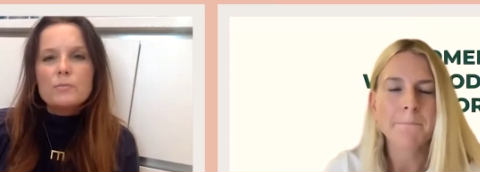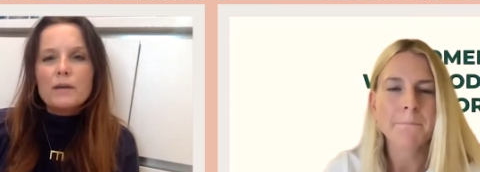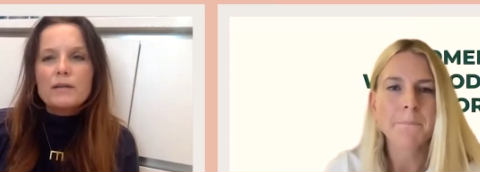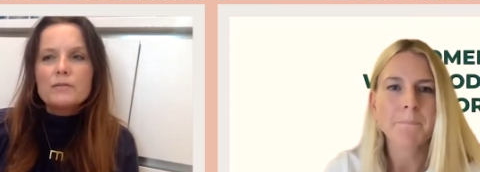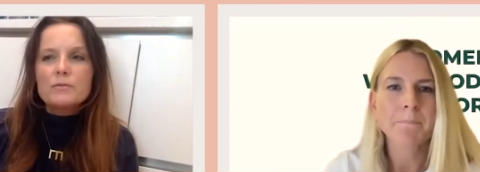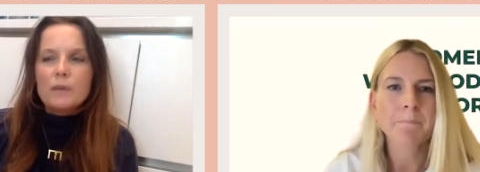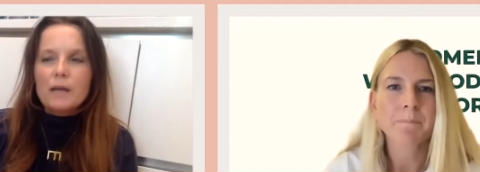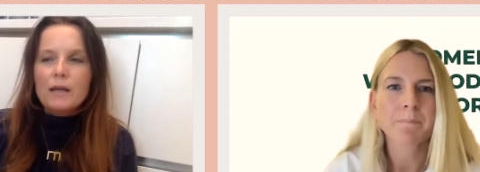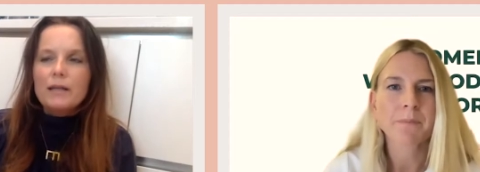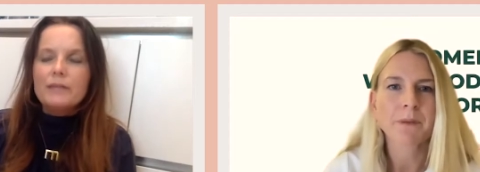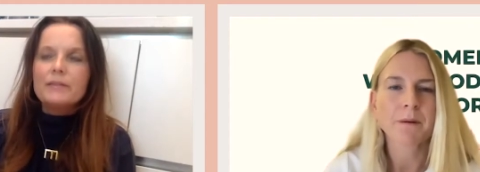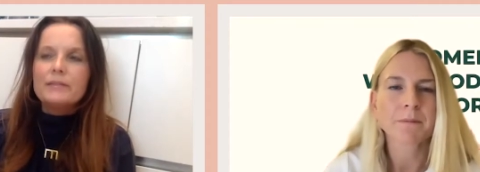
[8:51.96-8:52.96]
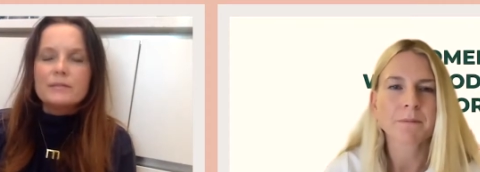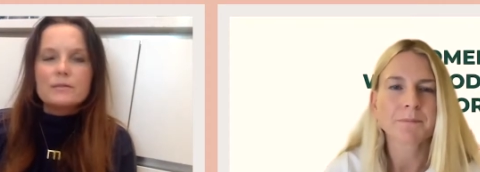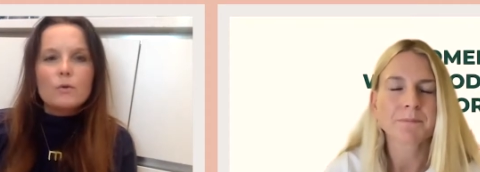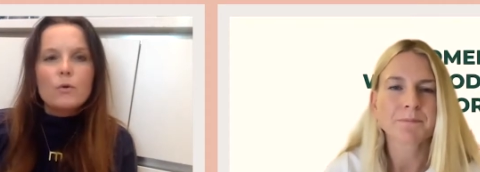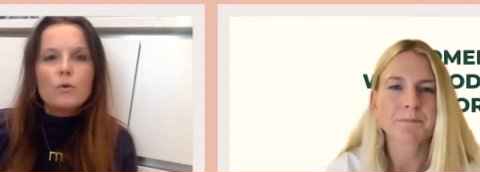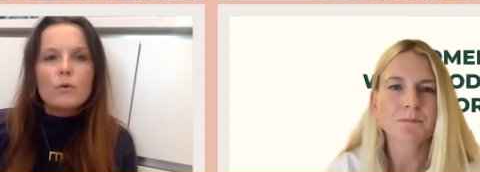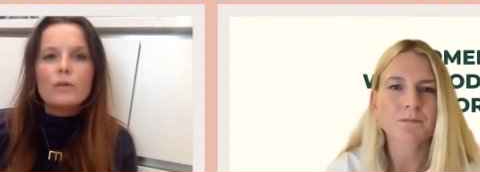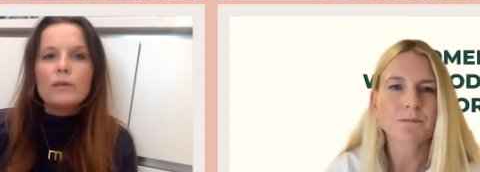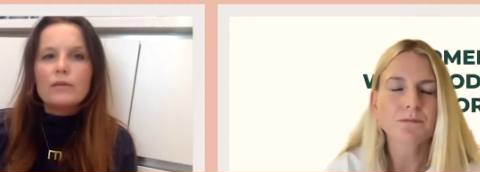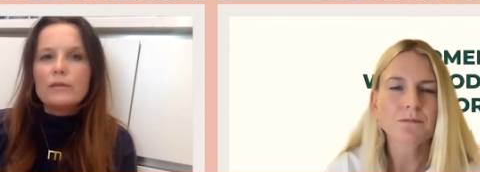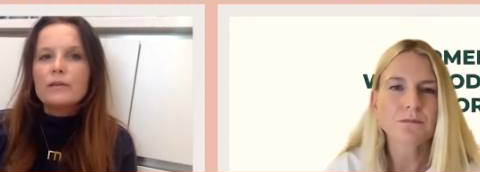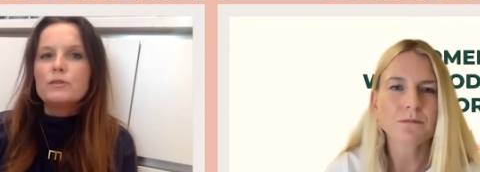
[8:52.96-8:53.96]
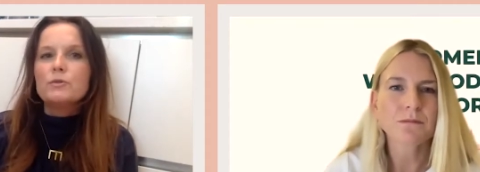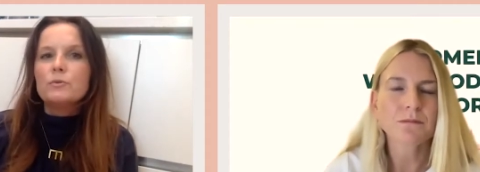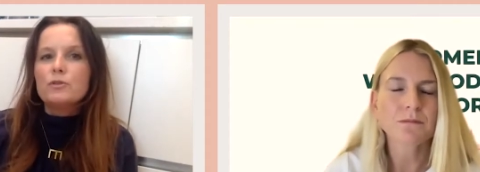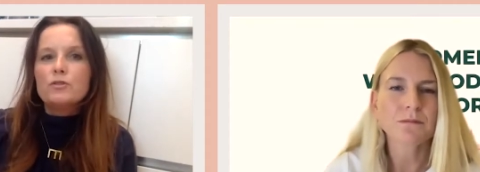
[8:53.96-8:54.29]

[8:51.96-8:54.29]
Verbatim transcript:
Speaker 1: brands as well, and this is all the thing that they do.